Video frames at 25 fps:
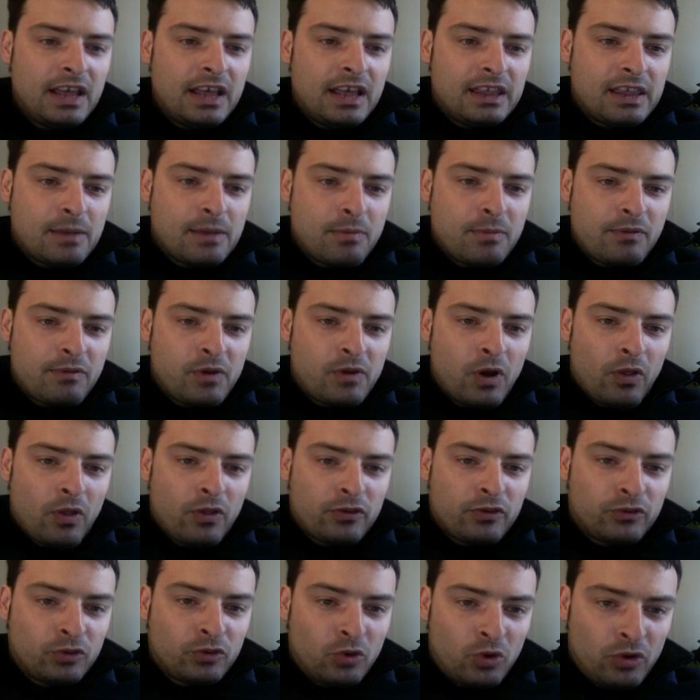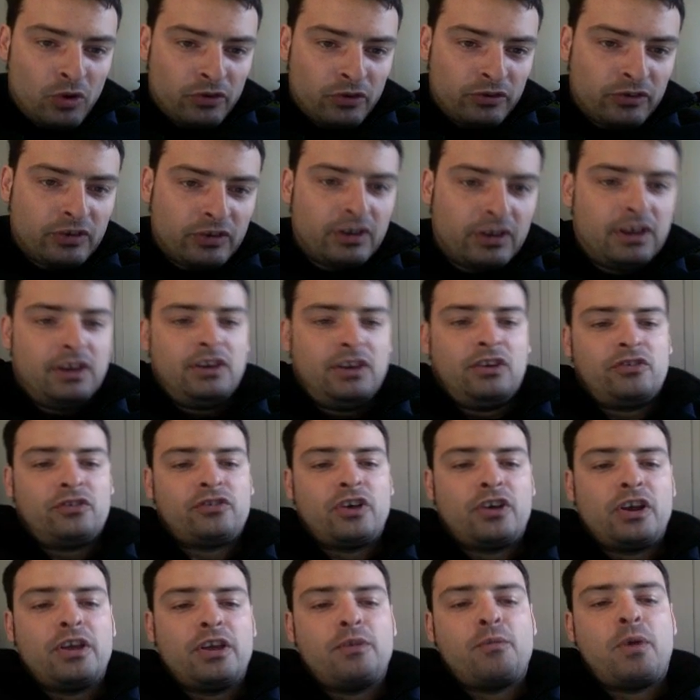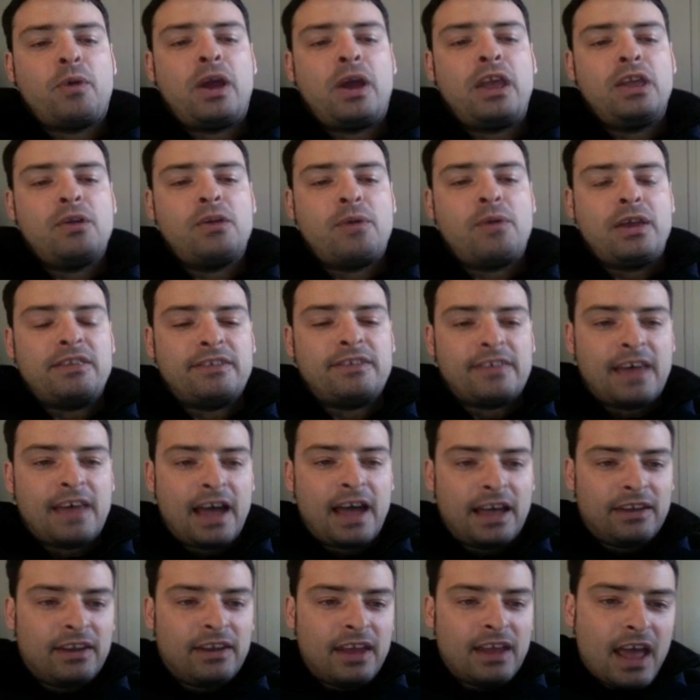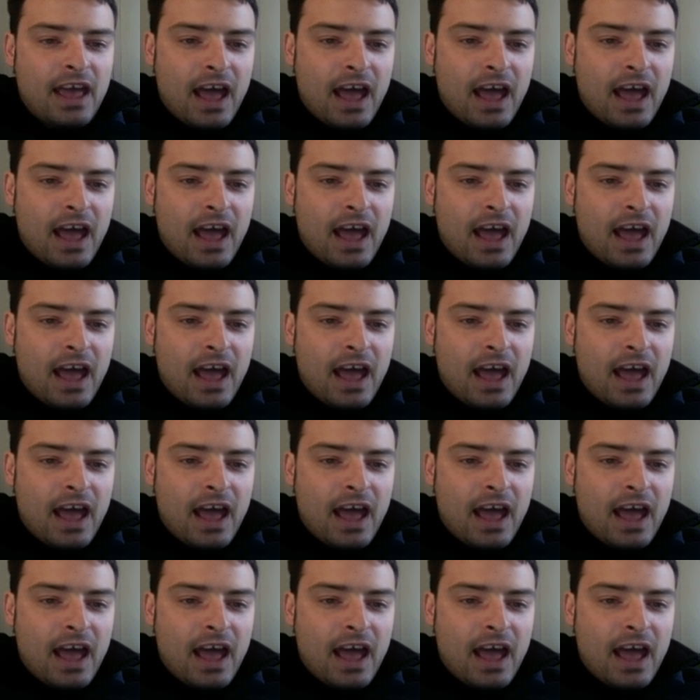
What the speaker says: Then we've got the source, and I'll show you where you enter that.